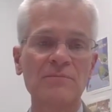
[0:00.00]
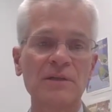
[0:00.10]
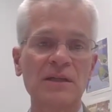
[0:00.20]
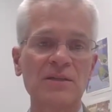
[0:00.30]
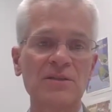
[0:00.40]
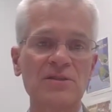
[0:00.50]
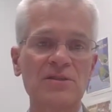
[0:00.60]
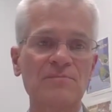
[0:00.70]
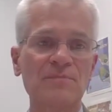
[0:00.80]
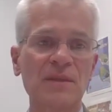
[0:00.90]

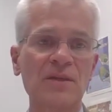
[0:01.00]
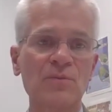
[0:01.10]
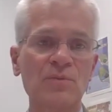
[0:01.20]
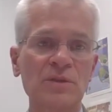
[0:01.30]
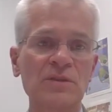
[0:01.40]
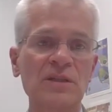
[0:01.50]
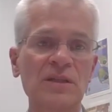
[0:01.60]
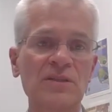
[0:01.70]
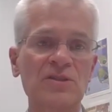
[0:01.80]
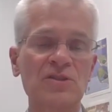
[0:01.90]
because it
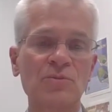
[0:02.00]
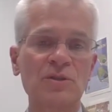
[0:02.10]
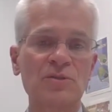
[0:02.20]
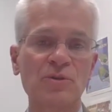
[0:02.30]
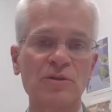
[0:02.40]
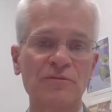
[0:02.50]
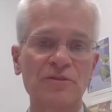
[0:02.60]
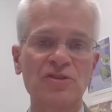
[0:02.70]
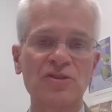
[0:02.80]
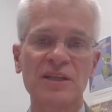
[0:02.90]
really is so much more
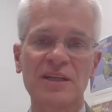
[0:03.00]
efficient.